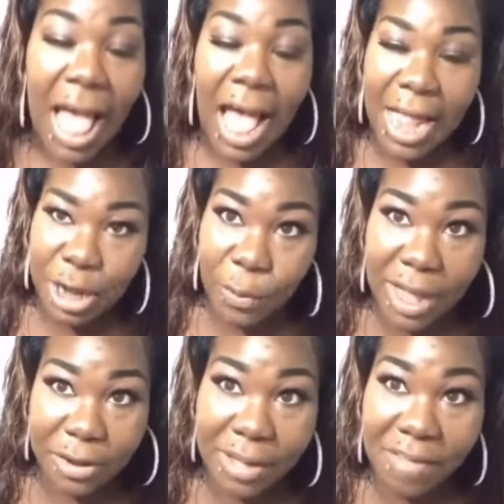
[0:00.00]
I know I
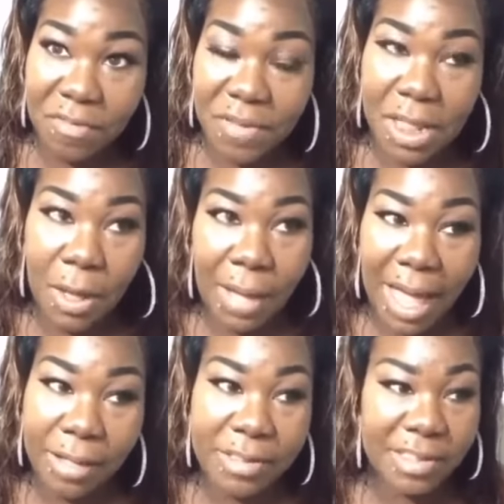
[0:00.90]
do have a video
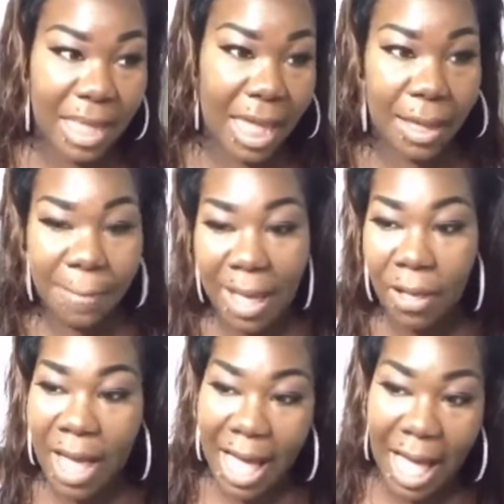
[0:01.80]
out saying
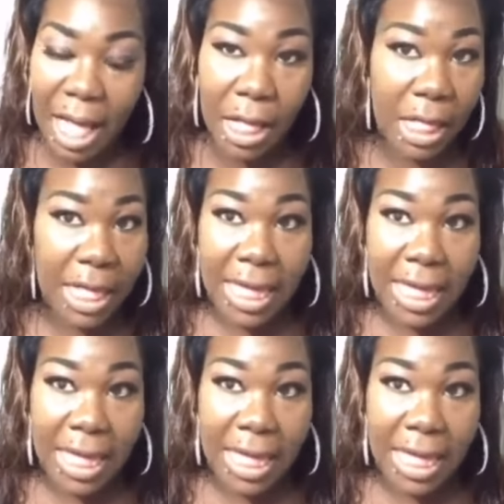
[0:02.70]
about how